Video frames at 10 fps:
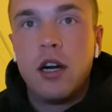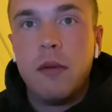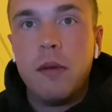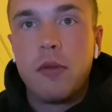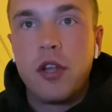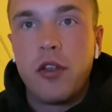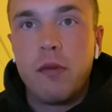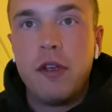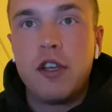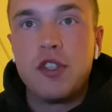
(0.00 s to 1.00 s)
in particular,
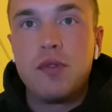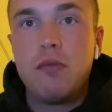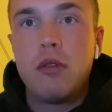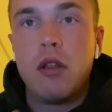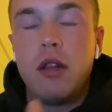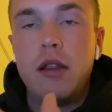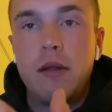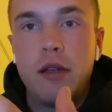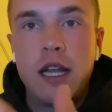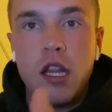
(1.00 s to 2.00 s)
because
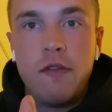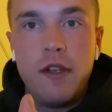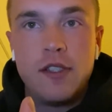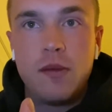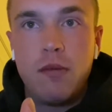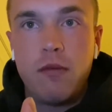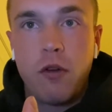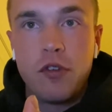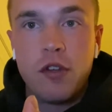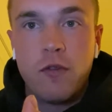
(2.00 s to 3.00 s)
the deadlift is
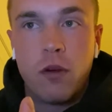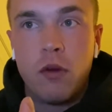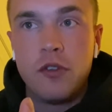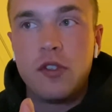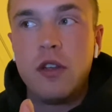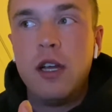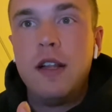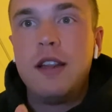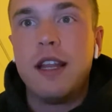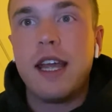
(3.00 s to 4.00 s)
first and foremost,
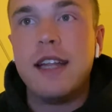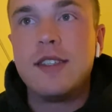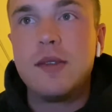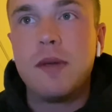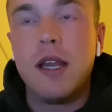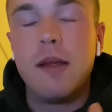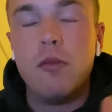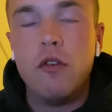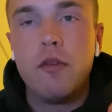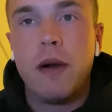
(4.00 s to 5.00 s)
like, it's getting
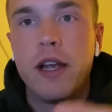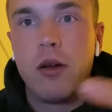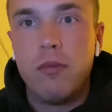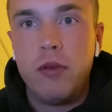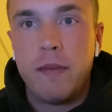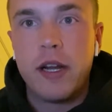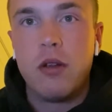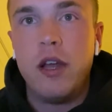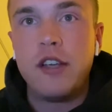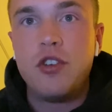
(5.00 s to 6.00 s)
moved by your
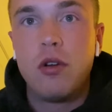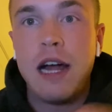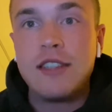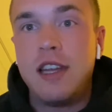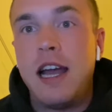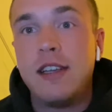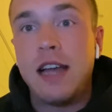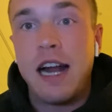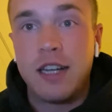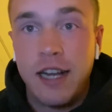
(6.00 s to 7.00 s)
legs. Your lats
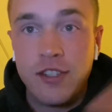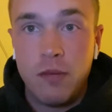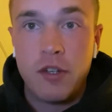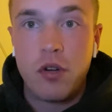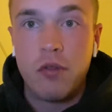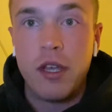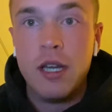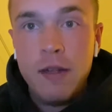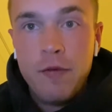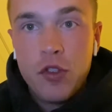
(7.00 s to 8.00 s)
act isometrically
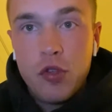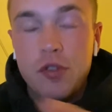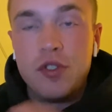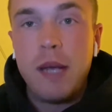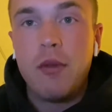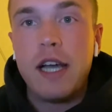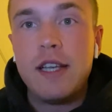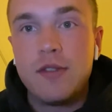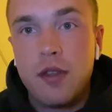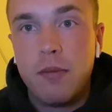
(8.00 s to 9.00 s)
to
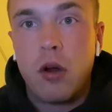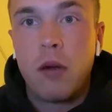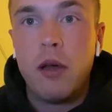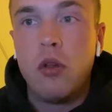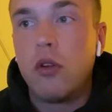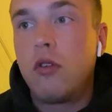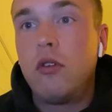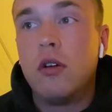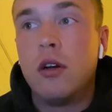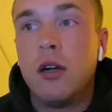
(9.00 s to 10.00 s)
stabilize the barbell
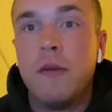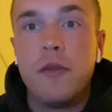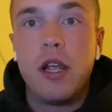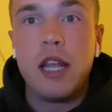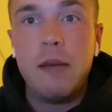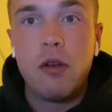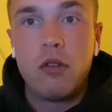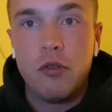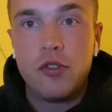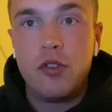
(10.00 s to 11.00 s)
and keep it
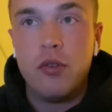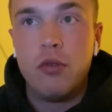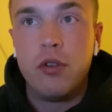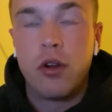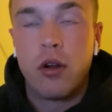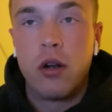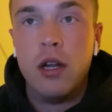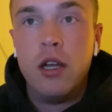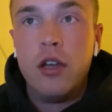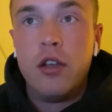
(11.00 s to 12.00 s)
close to your
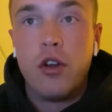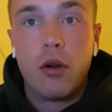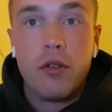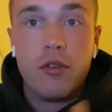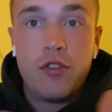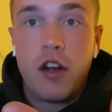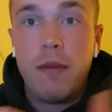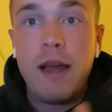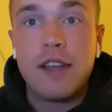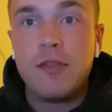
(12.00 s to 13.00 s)
center of
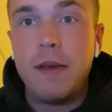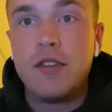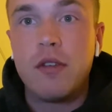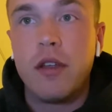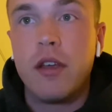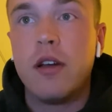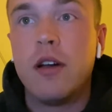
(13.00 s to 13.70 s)
mass, basically.